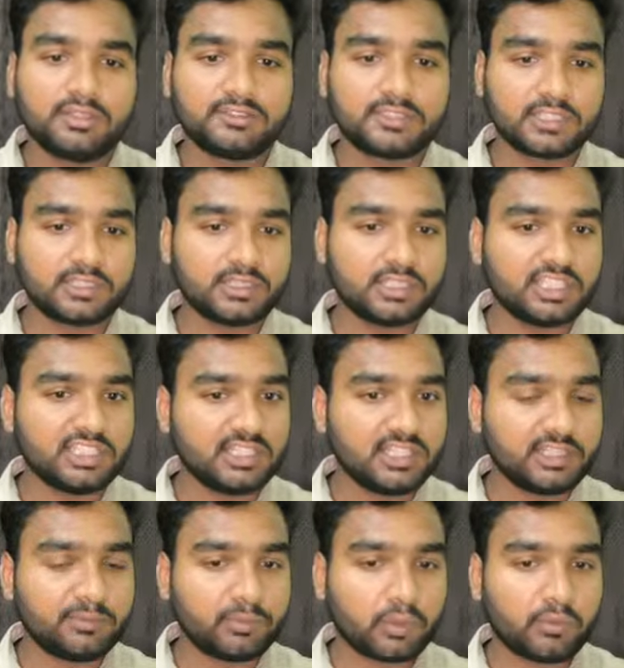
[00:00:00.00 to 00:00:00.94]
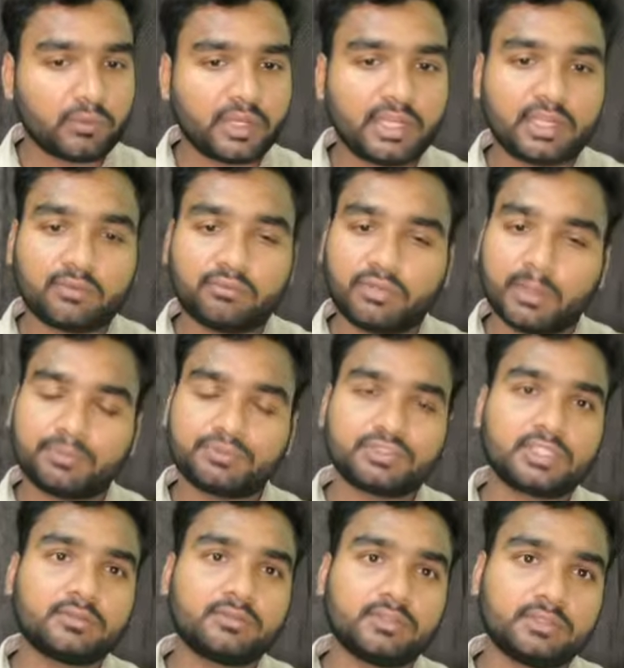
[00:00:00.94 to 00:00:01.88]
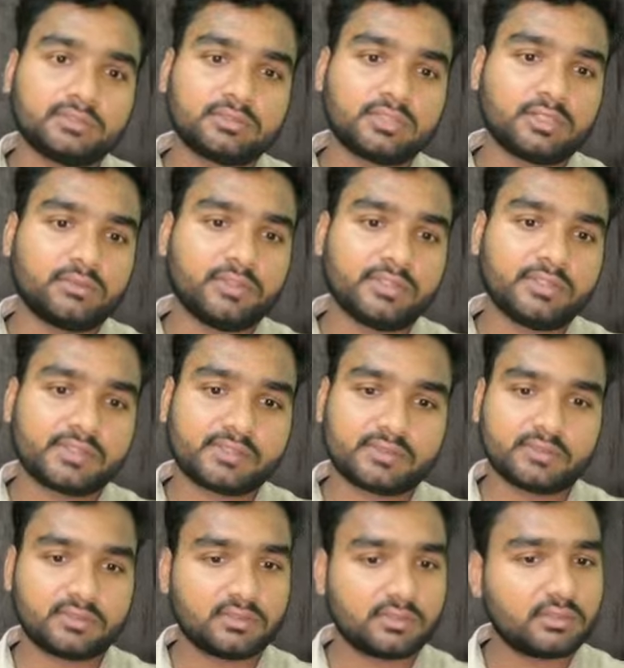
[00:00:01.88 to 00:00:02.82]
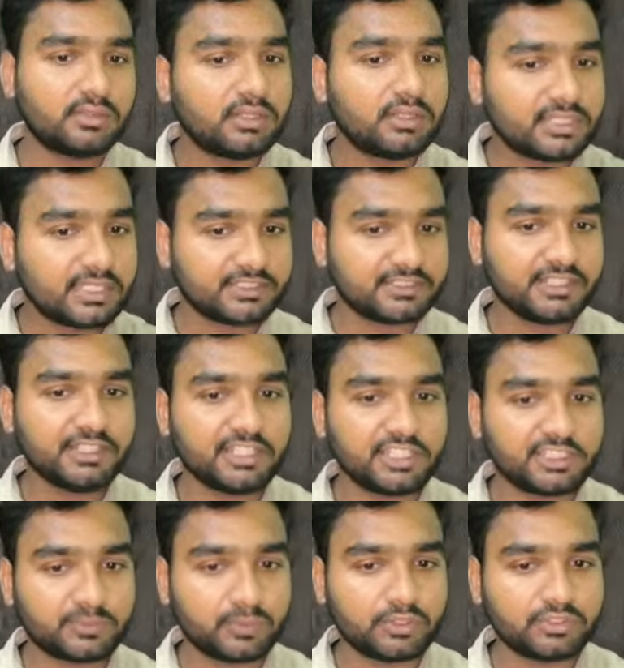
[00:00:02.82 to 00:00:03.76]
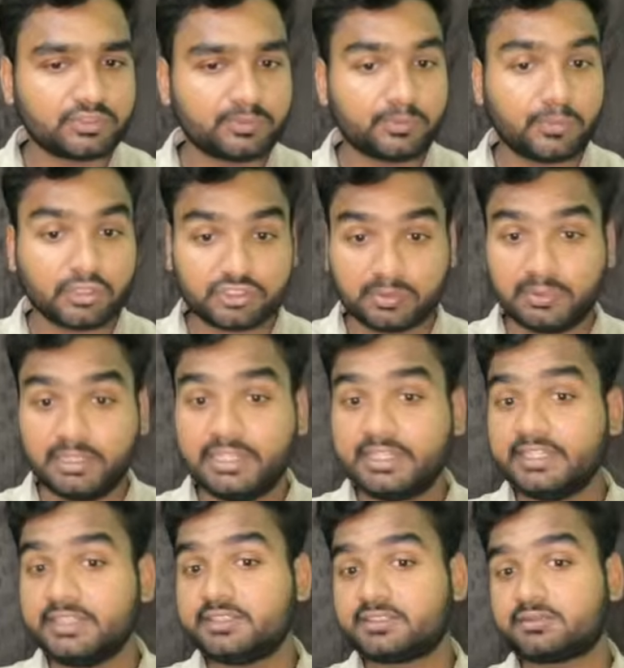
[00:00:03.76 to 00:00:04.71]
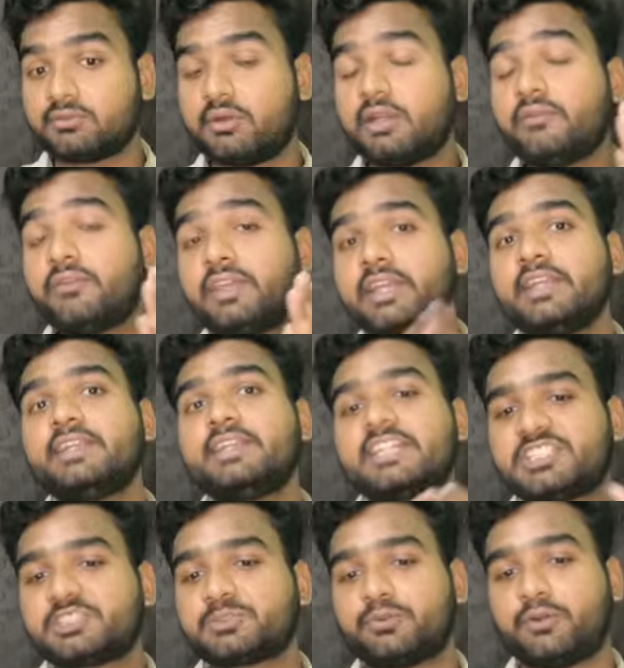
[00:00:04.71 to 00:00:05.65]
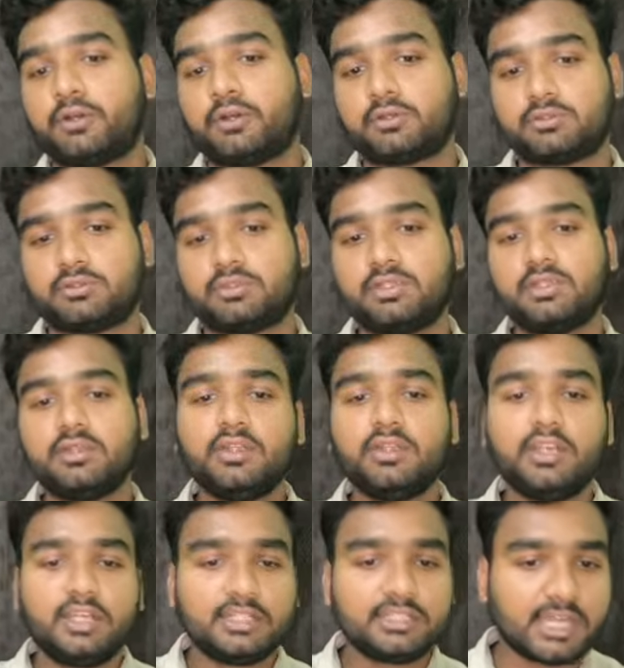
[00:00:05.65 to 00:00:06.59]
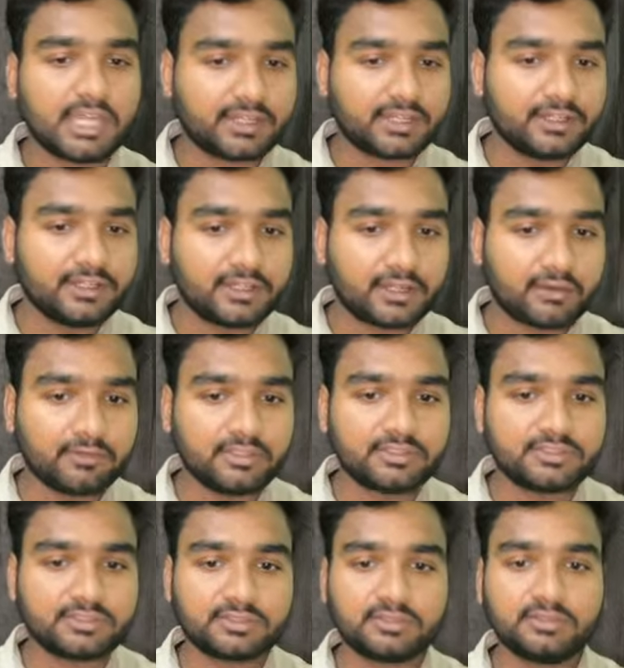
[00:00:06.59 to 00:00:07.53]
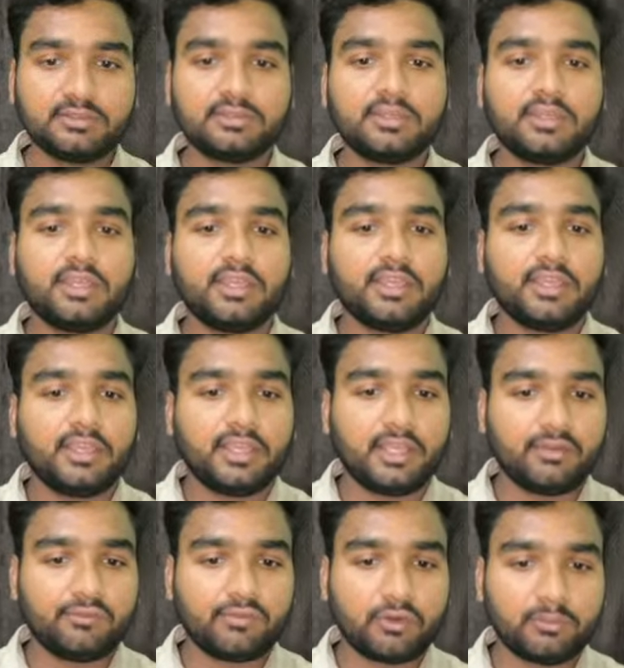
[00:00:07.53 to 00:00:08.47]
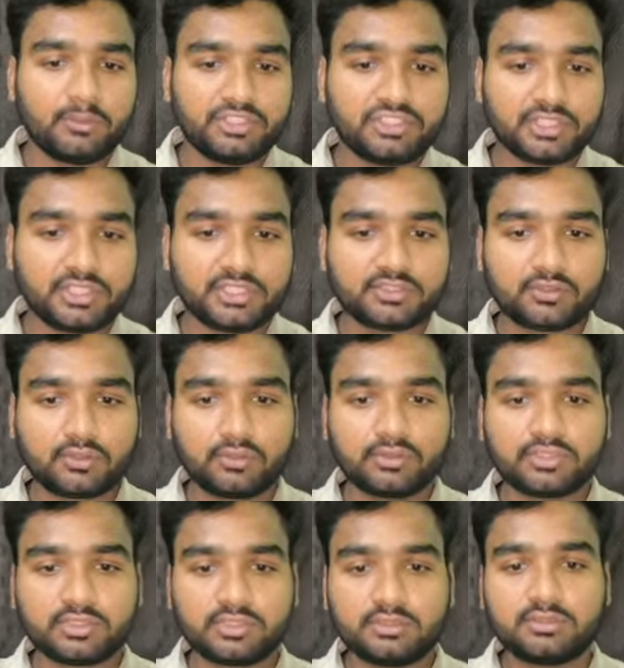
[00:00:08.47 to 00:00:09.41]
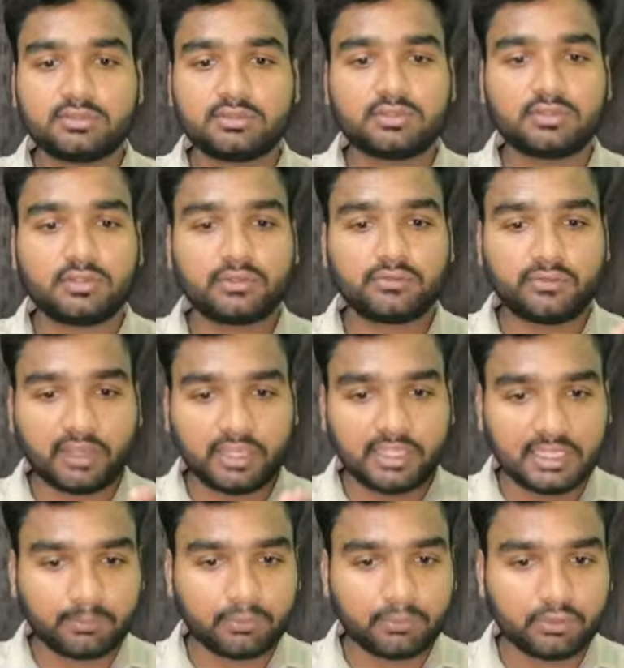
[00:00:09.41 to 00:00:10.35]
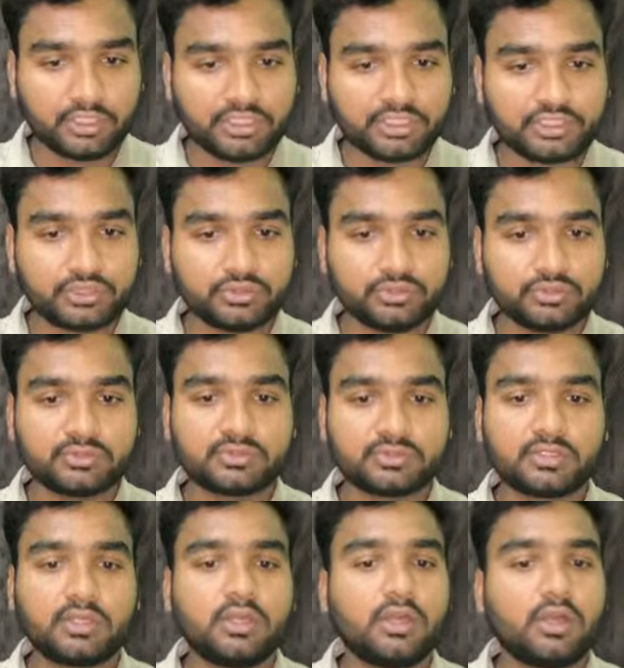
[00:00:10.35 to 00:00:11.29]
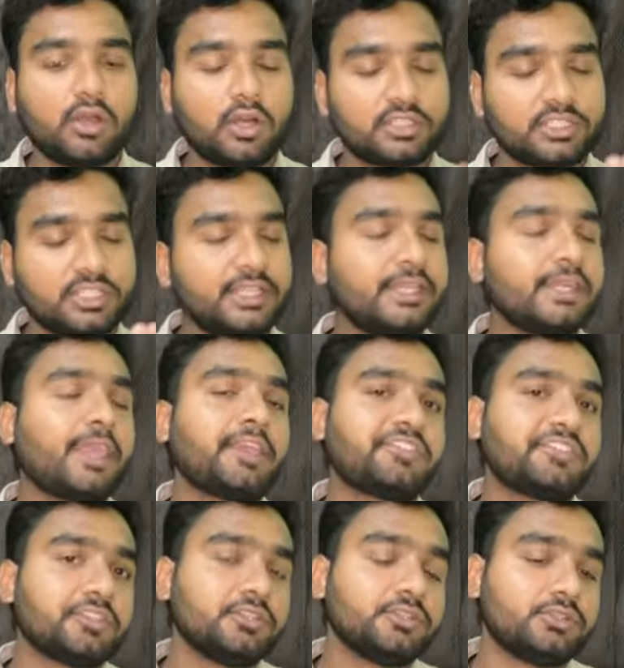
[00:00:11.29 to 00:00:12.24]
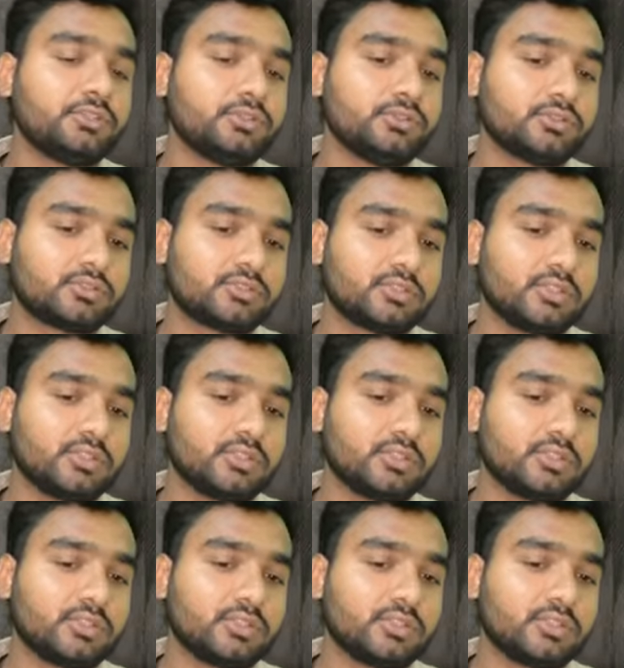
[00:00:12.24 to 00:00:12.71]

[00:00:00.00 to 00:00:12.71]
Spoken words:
so it provide a web server service, testing response possibilities. What we can test for? Directory traversal, information disclosure, file upload issues, authentication issues.